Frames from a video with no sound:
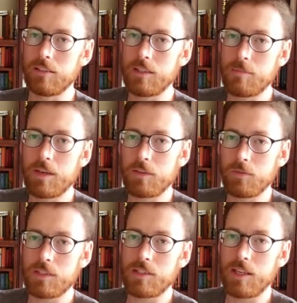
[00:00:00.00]
email was
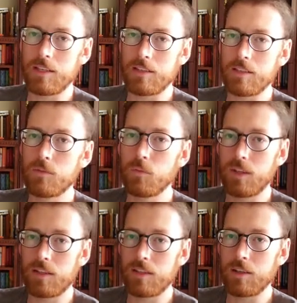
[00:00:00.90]
sent
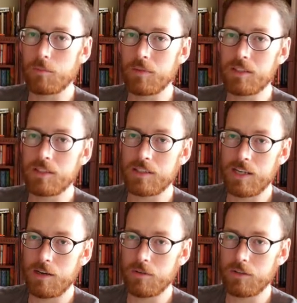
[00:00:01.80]
within our business
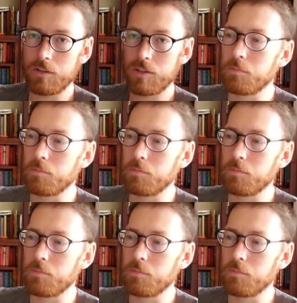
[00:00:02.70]
hours,